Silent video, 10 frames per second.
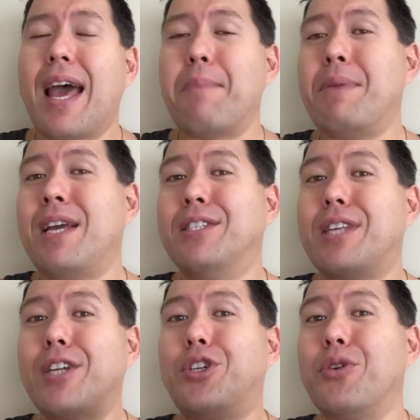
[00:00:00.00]
that means
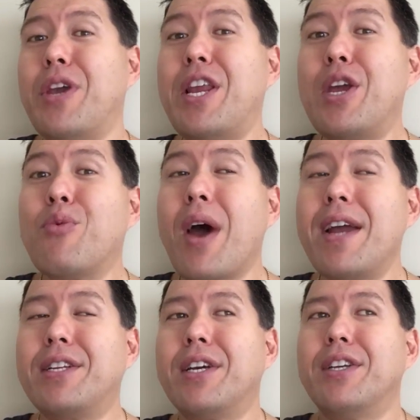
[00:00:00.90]
that you're eating
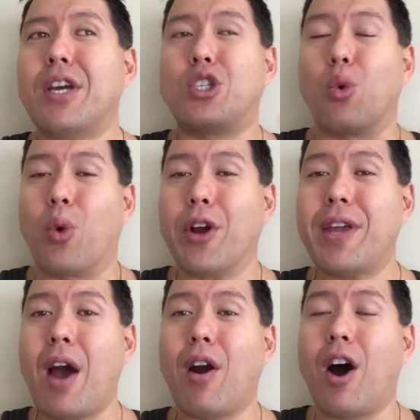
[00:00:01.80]
right, that you're
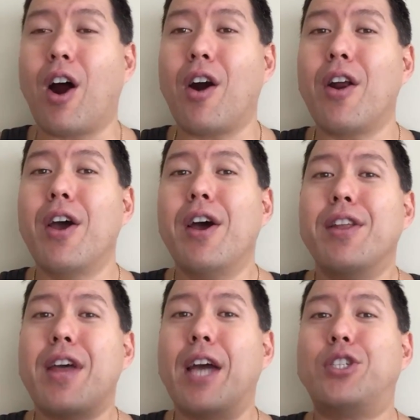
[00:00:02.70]
working out hard,
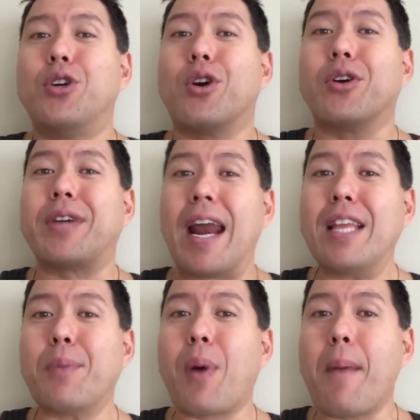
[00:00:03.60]
that you're
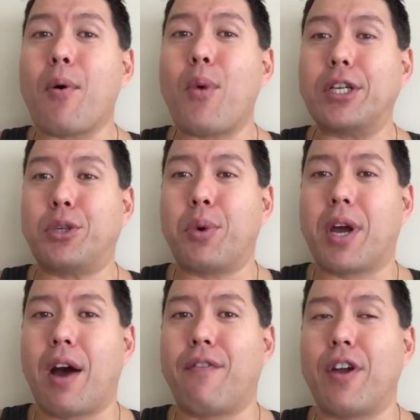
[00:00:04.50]
getting the proper rest and
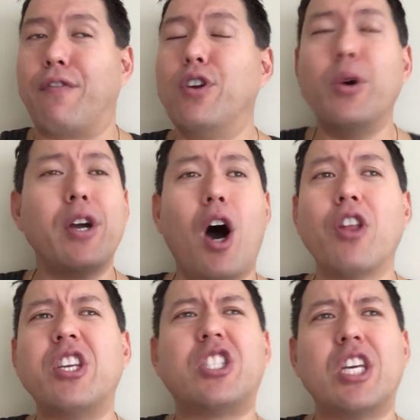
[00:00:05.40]
recovery. If you're doing all
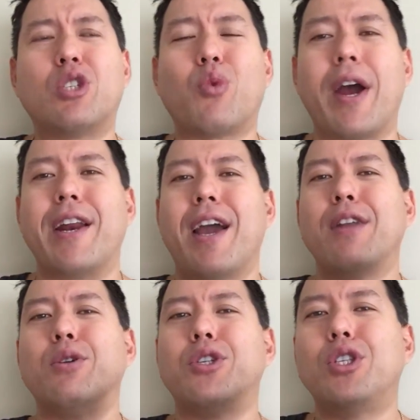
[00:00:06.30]
these things right
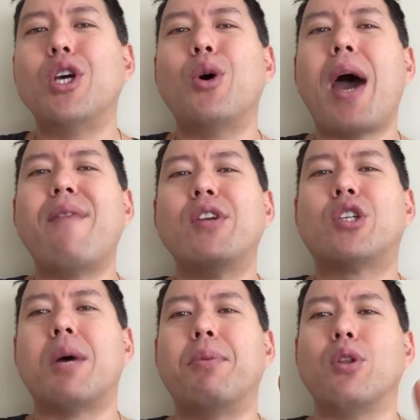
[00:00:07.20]
and you're still having
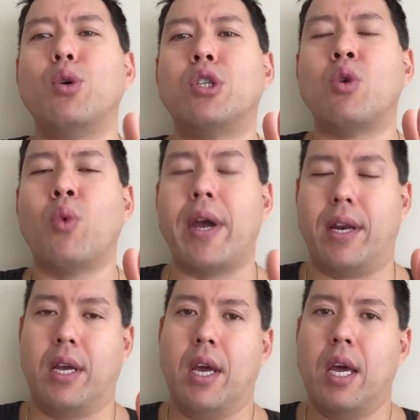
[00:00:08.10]
trouble losing weight,